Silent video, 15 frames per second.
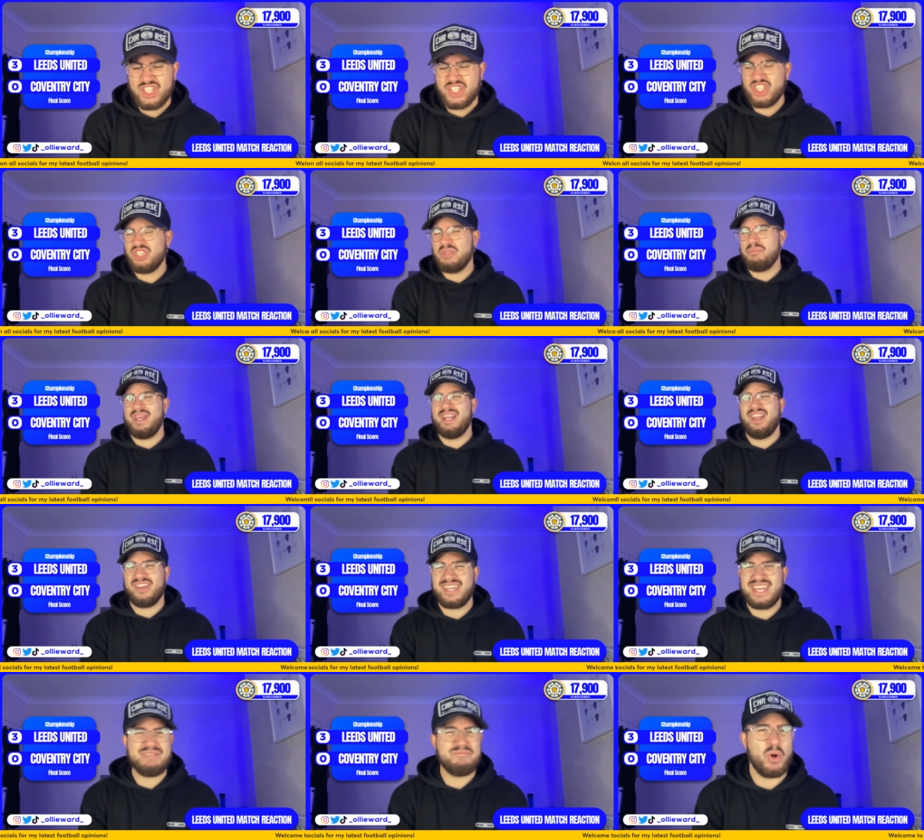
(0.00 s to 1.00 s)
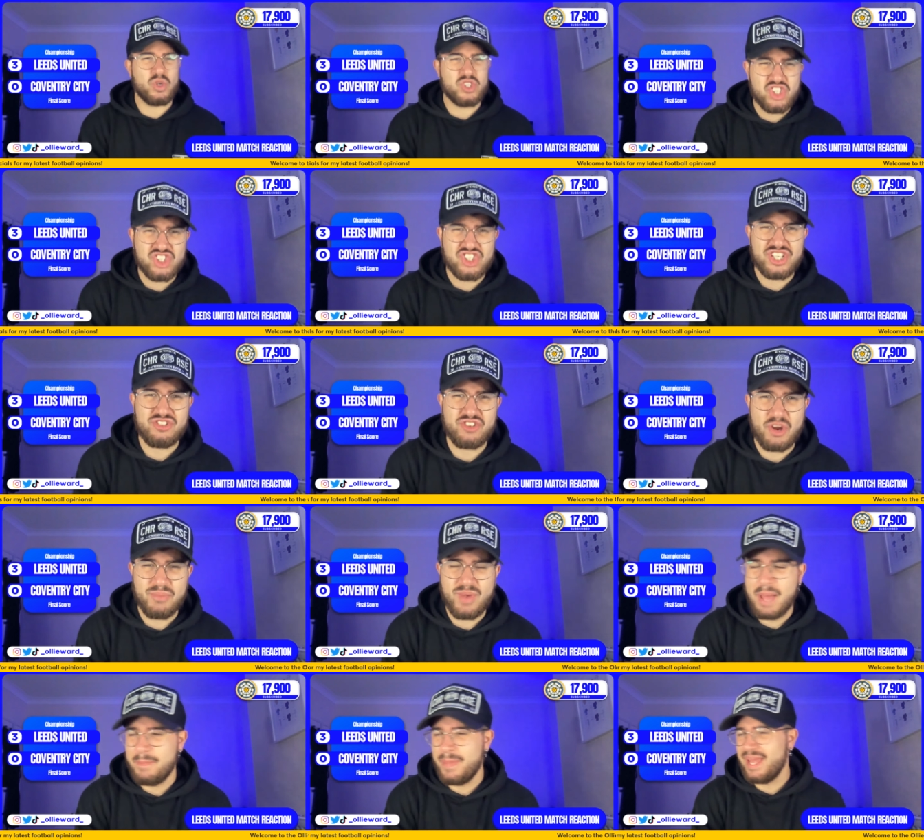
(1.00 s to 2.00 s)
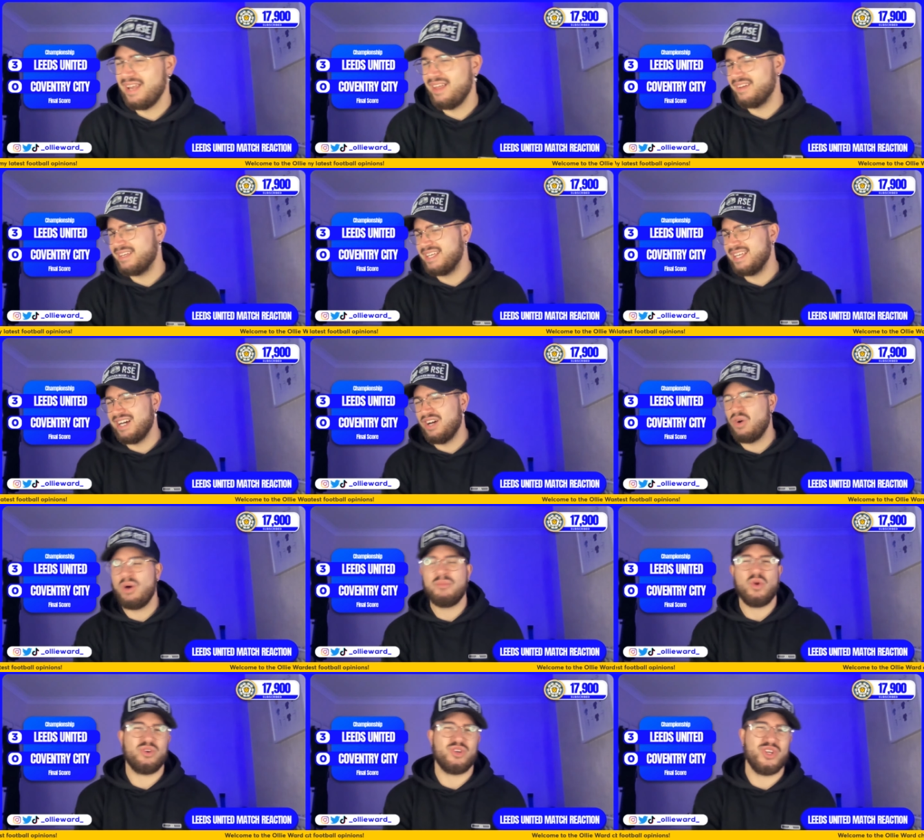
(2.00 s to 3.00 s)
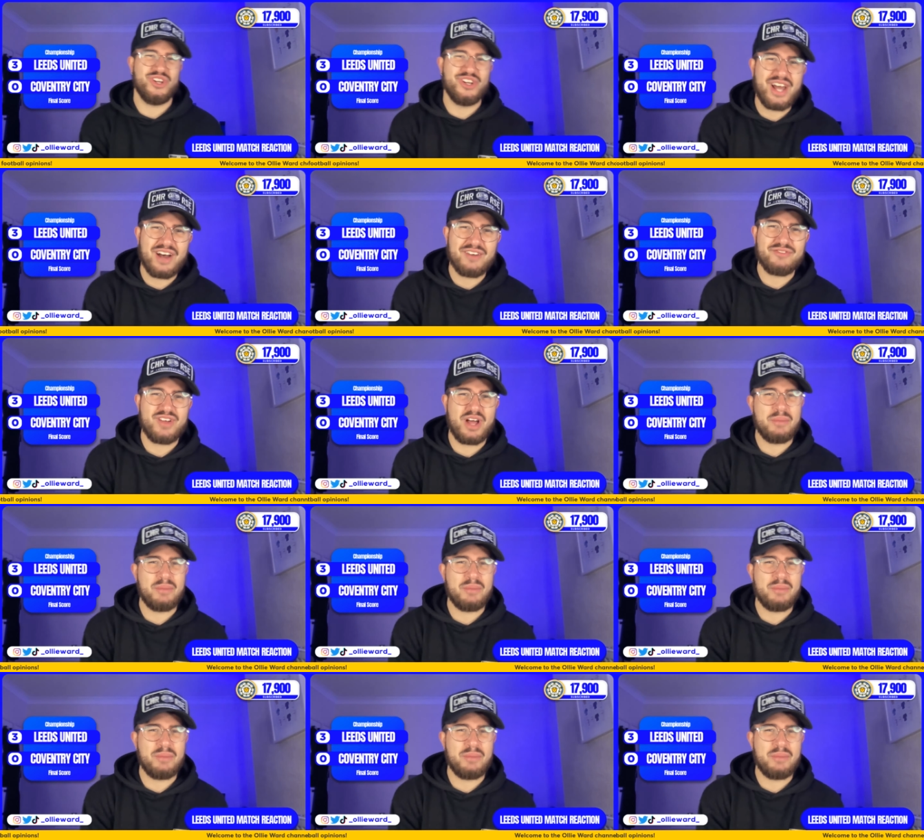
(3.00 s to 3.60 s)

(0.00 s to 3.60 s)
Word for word: just a bit like imposter syndrome, a bit like oh I'm not good enough,